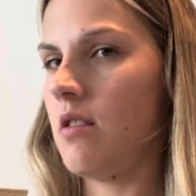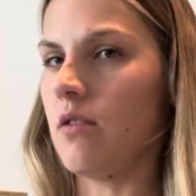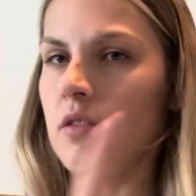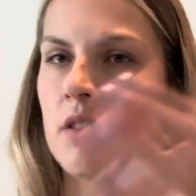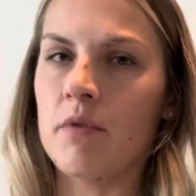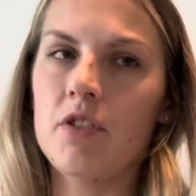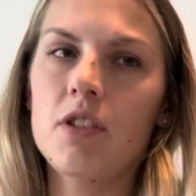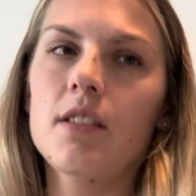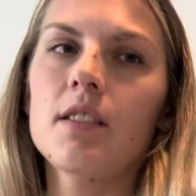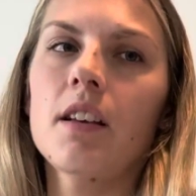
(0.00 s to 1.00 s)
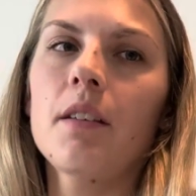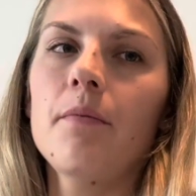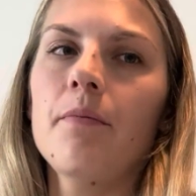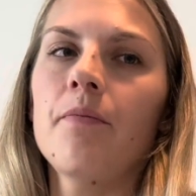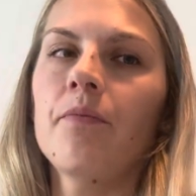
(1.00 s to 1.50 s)
hold on just a second.
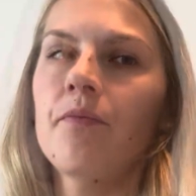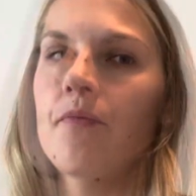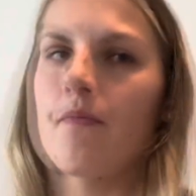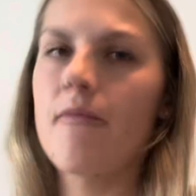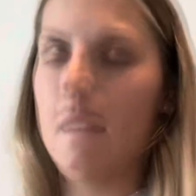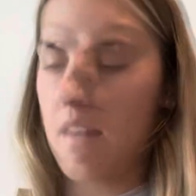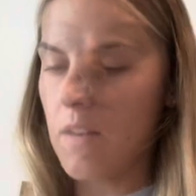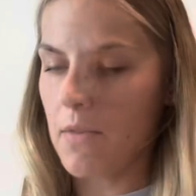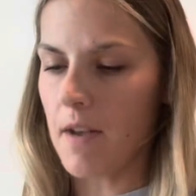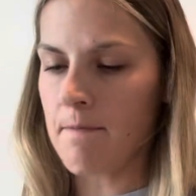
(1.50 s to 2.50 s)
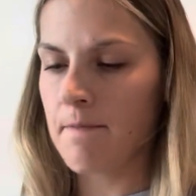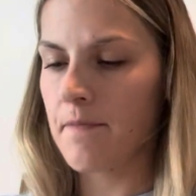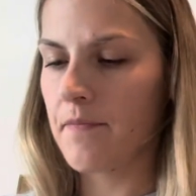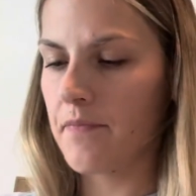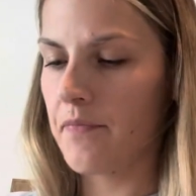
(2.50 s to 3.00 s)
Okay,
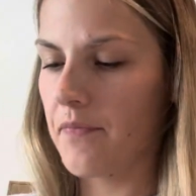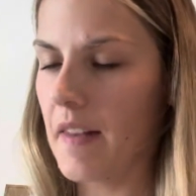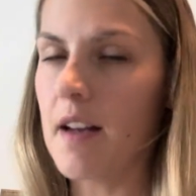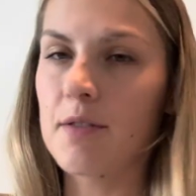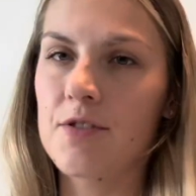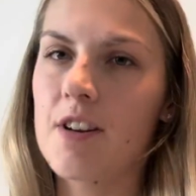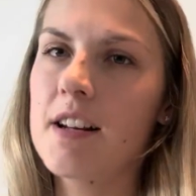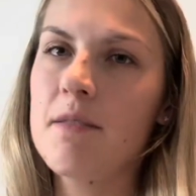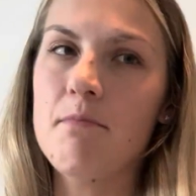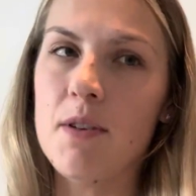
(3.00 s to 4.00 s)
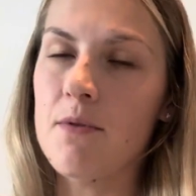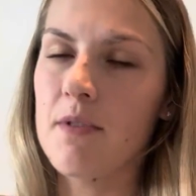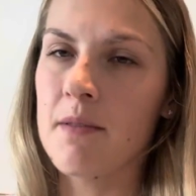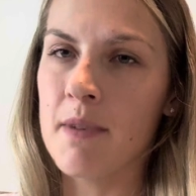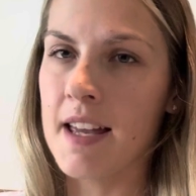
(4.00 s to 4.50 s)
I was trying to mute
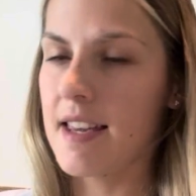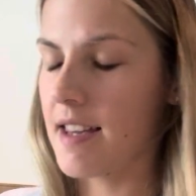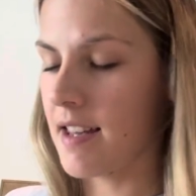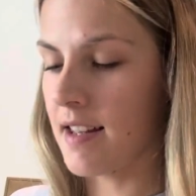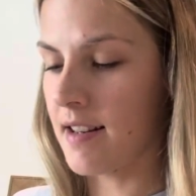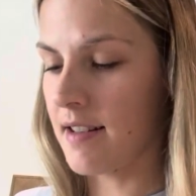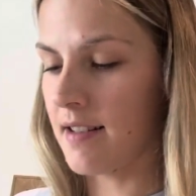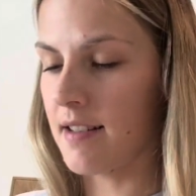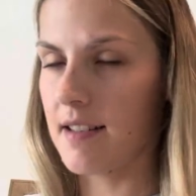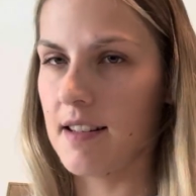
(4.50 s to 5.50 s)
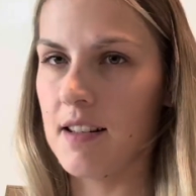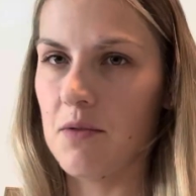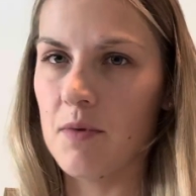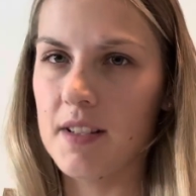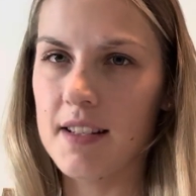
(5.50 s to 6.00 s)
the mic and it
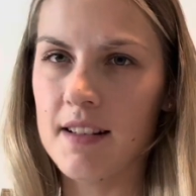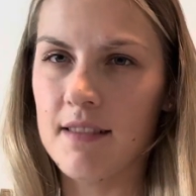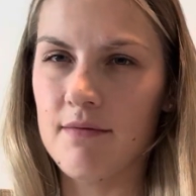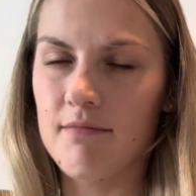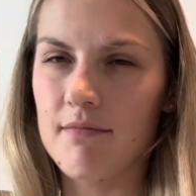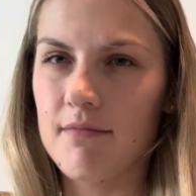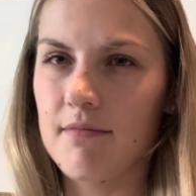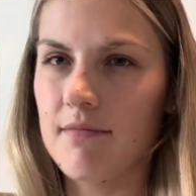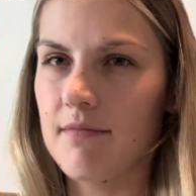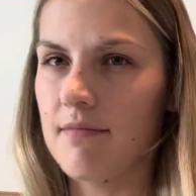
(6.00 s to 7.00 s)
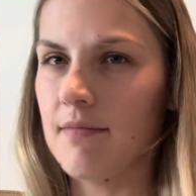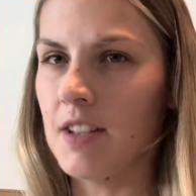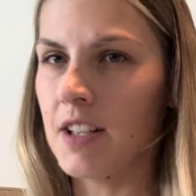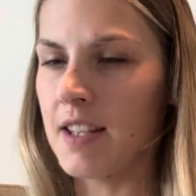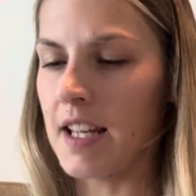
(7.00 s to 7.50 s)
wasn't
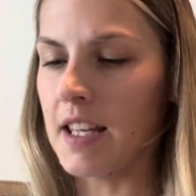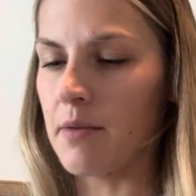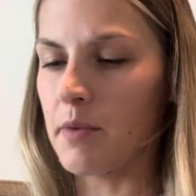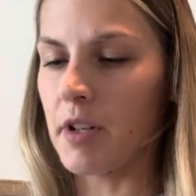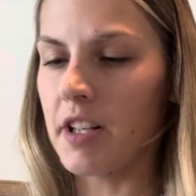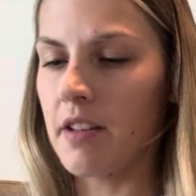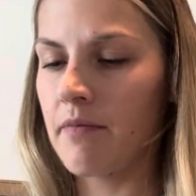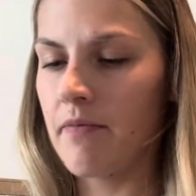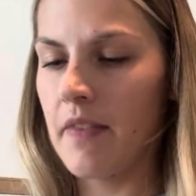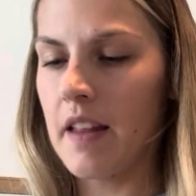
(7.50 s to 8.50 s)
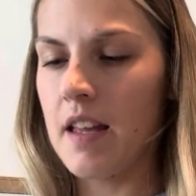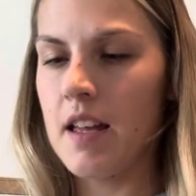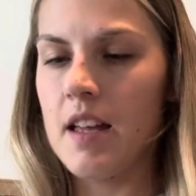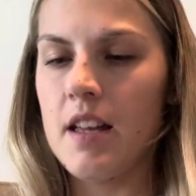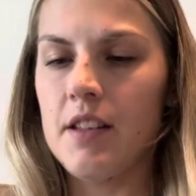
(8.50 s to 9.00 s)
looking like it was working.
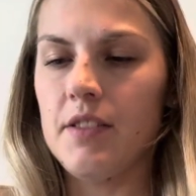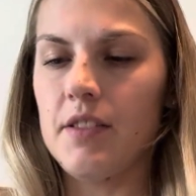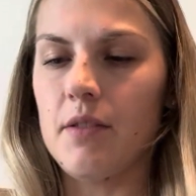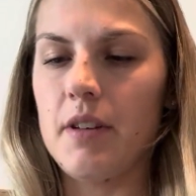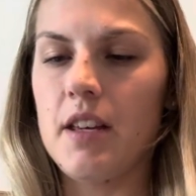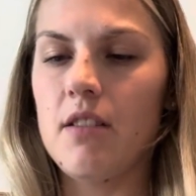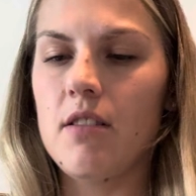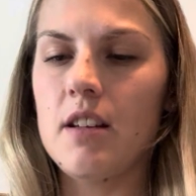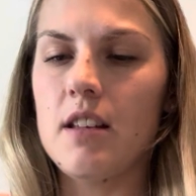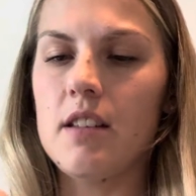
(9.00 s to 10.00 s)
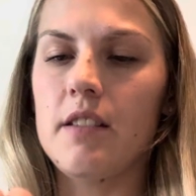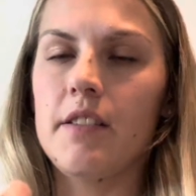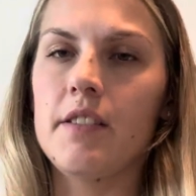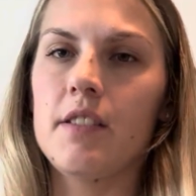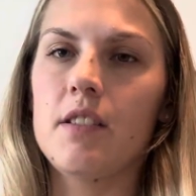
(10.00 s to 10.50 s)
So here
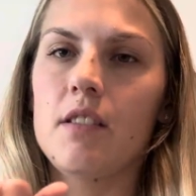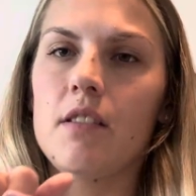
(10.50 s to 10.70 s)
is